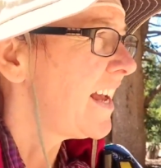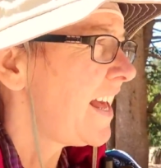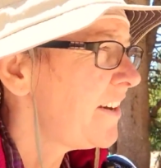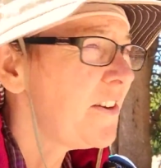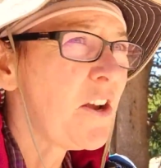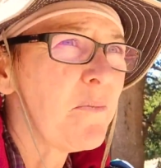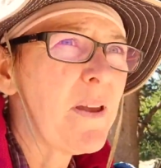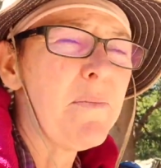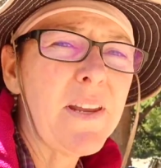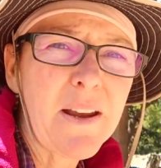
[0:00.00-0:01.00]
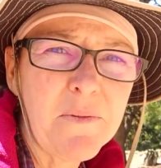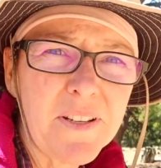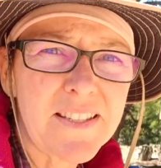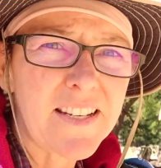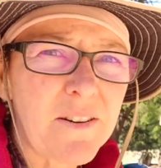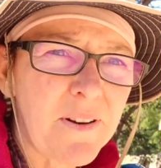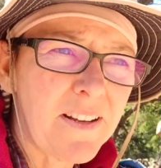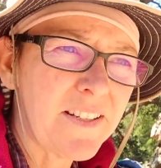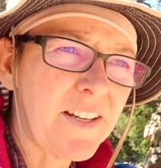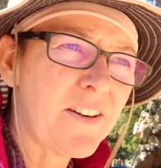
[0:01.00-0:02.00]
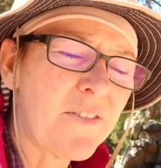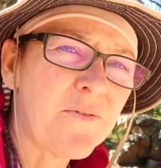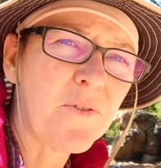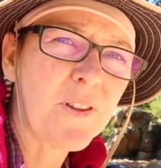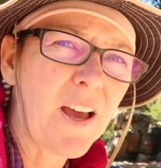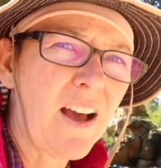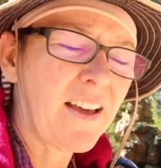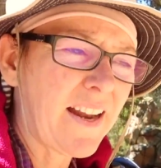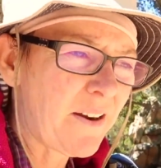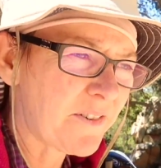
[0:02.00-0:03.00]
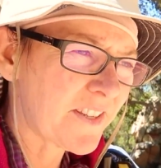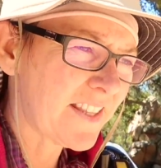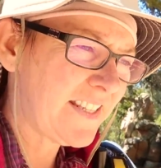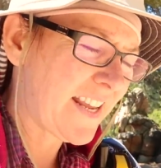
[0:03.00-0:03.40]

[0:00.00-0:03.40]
I don't know, maybe I will stick around here for the hot hours of the